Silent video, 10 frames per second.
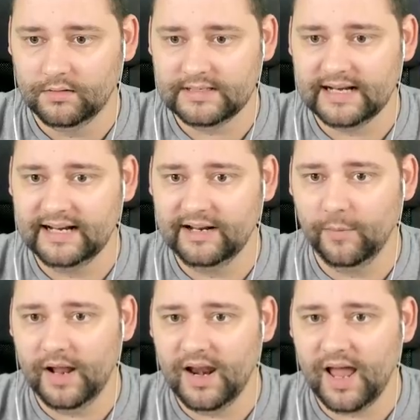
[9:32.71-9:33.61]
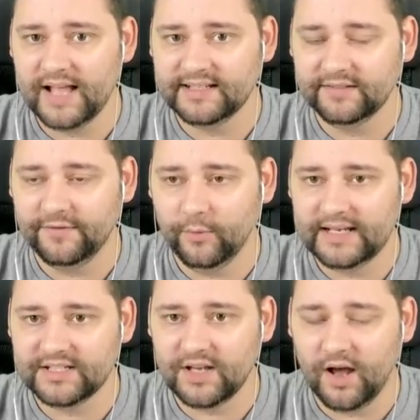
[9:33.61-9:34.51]
Just add a little bit of light in for when
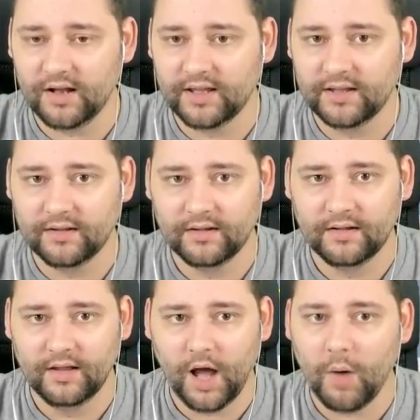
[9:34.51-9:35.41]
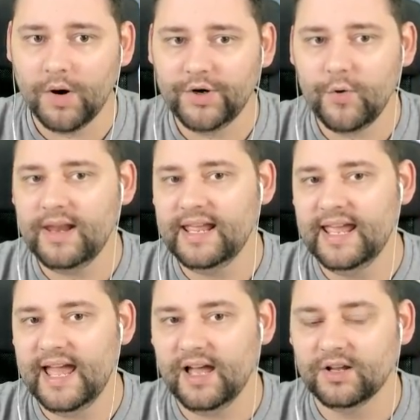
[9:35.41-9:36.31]
it's dark. I won't do any
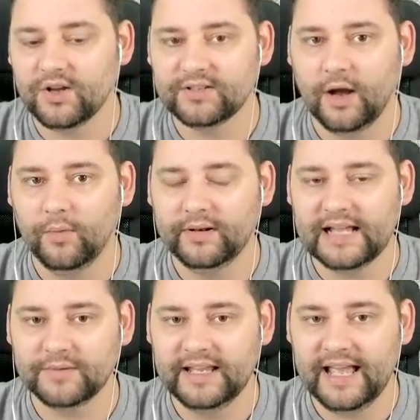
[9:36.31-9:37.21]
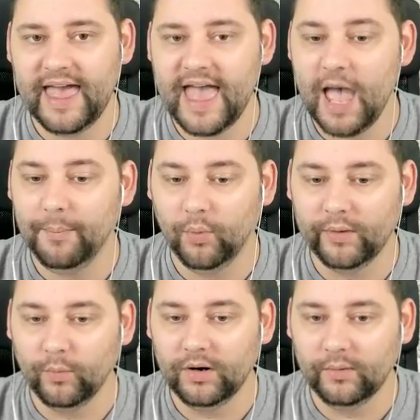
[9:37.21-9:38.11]
here, because I want that's when the
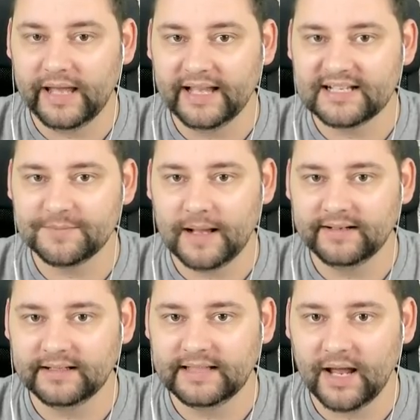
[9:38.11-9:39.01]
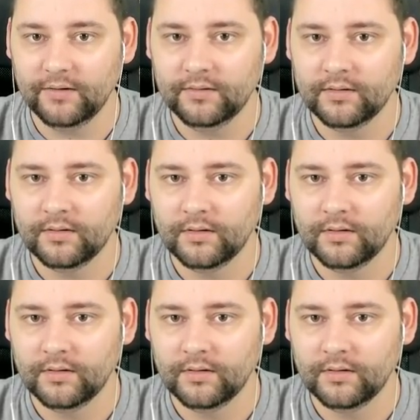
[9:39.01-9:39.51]
airport will get expanded down.